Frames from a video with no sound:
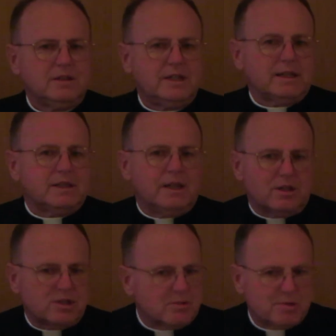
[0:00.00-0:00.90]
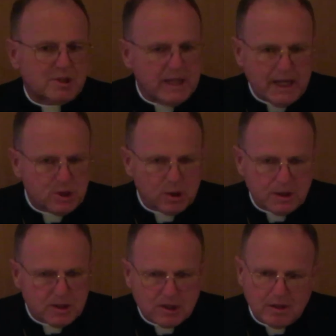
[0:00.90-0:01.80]
yet they are
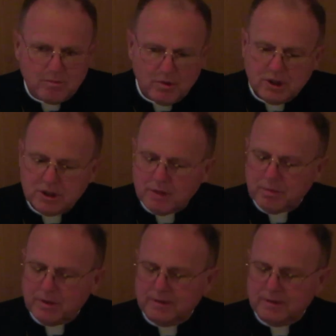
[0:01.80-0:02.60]
substantially the same worship.